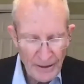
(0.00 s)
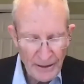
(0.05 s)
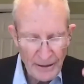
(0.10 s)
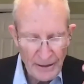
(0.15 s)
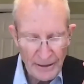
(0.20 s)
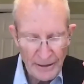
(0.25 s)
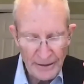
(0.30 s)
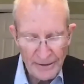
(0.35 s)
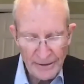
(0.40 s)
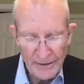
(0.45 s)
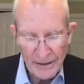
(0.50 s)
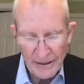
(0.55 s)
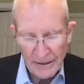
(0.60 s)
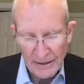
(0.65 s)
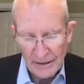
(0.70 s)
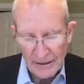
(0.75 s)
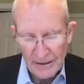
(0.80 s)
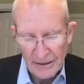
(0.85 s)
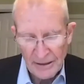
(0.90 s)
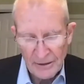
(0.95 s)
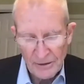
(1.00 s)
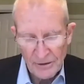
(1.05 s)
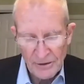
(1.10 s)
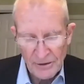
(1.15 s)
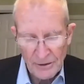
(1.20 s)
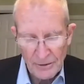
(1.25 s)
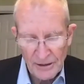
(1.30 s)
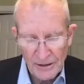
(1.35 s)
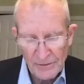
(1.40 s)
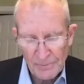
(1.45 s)
it uh, continues
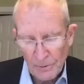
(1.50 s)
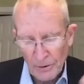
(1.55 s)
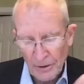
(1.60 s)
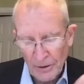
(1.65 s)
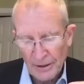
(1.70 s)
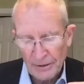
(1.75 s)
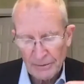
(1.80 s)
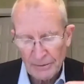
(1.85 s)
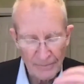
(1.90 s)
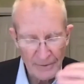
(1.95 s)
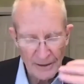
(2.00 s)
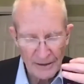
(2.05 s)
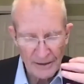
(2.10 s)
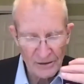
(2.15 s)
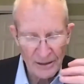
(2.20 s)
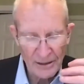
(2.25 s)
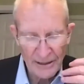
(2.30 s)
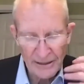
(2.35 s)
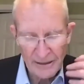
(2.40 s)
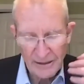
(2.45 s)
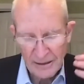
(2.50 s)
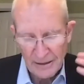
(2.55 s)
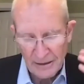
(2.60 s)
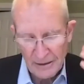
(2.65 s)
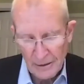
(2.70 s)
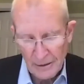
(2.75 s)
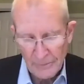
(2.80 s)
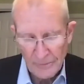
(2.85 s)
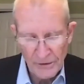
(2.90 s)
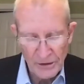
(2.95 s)
to exploit things like uh,
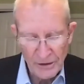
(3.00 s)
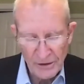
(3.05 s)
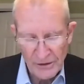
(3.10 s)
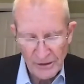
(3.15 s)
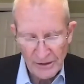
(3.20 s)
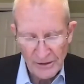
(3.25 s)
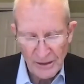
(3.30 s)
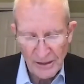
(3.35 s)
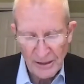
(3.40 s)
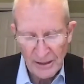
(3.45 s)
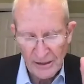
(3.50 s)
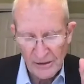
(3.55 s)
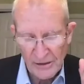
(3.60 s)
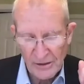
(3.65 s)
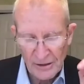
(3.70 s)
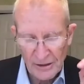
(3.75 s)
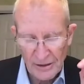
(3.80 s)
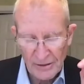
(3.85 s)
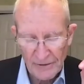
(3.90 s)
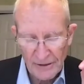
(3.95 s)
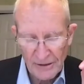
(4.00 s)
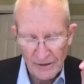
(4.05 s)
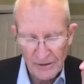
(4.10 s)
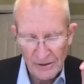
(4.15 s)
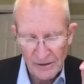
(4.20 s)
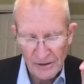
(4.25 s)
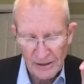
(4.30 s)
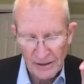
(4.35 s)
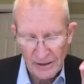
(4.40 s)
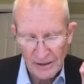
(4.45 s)
overseas education of its
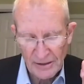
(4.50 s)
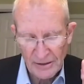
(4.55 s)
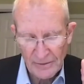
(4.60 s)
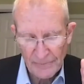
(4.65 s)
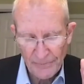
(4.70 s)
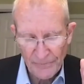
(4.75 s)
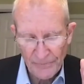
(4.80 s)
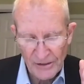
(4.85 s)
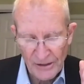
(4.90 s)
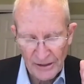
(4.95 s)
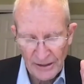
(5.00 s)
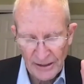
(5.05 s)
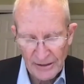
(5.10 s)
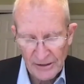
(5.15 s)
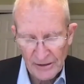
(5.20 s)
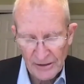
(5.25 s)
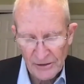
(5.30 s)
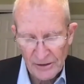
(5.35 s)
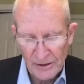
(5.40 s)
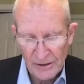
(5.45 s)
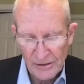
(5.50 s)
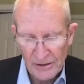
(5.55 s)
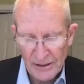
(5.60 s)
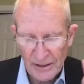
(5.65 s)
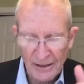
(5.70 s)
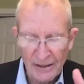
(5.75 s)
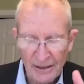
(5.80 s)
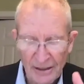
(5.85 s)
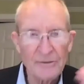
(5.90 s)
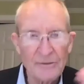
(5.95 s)
uh, scientists and
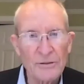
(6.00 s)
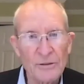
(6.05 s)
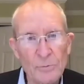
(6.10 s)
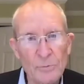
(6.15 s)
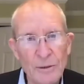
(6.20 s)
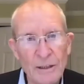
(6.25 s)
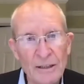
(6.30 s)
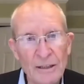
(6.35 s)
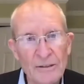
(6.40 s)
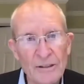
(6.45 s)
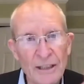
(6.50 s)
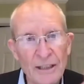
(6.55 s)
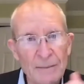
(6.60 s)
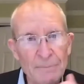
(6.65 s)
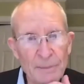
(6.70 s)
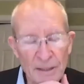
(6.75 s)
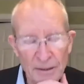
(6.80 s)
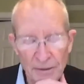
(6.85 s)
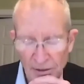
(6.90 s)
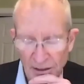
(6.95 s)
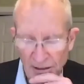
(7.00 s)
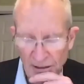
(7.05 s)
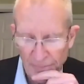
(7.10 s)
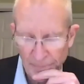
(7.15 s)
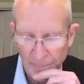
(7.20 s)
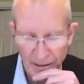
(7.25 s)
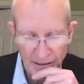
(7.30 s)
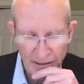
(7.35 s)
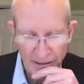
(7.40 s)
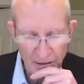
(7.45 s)
executives, as well as IP theft
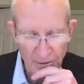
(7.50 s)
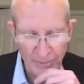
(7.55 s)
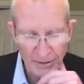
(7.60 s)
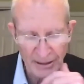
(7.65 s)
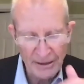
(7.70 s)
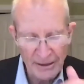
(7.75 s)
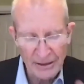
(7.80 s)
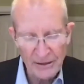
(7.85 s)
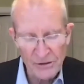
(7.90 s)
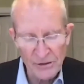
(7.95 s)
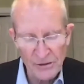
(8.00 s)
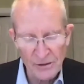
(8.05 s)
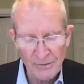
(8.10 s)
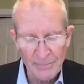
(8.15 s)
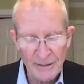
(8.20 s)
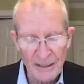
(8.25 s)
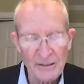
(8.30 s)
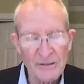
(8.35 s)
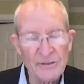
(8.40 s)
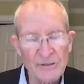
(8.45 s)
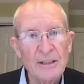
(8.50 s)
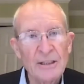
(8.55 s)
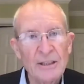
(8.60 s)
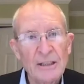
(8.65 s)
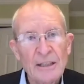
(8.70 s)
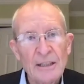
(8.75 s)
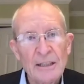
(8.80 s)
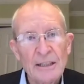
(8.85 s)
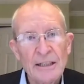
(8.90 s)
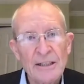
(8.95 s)
by human and digital means
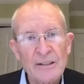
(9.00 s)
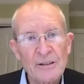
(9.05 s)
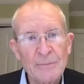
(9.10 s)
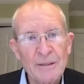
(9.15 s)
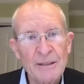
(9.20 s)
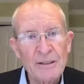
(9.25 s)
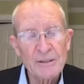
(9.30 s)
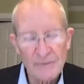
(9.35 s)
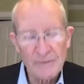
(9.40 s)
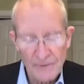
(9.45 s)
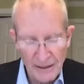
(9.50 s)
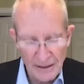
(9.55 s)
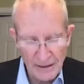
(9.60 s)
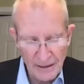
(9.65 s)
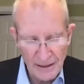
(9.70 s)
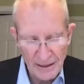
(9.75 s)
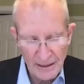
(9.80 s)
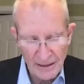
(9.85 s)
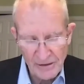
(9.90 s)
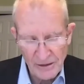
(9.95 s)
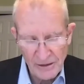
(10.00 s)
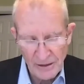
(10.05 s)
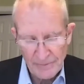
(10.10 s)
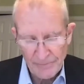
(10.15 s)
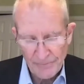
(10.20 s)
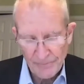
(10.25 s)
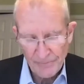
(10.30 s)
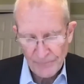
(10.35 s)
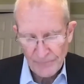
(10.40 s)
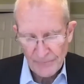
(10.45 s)
as a means of technology
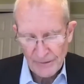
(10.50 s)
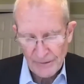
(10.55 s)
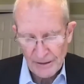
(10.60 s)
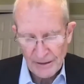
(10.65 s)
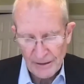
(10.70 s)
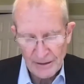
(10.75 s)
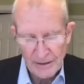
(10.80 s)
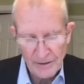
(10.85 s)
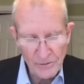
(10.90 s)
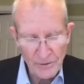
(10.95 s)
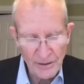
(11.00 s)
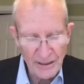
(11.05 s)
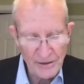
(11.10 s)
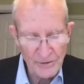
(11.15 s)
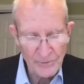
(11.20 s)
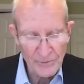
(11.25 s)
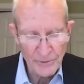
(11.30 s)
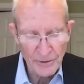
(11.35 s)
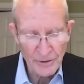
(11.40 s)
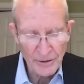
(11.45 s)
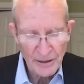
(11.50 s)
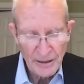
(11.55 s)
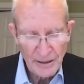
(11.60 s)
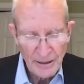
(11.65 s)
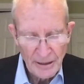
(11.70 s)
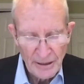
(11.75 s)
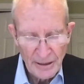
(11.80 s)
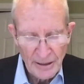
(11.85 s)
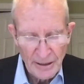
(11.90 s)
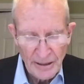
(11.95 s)
uh, transfer.
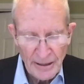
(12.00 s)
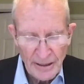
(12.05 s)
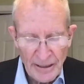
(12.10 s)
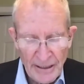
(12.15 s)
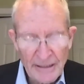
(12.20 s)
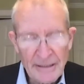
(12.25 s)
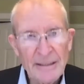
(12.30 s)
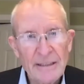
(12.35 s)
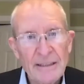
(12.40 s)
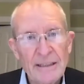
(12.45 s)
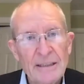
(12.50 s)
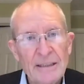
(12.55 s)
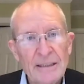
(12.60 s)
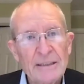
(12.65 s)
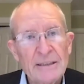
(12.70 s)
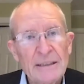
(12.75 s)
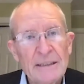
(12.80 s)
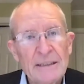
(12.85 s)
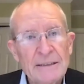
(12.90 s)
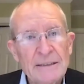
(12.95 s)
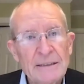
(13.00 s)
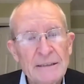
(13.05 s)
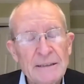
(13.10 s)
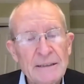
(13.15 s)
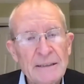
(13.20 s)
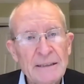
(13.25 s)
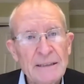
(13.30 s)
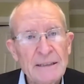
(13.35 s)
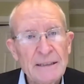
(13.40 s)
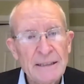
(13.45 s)
And uh, it,
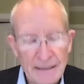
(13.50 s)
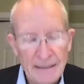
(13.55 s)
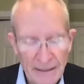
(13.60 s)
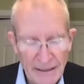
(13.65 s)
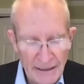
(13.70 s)
it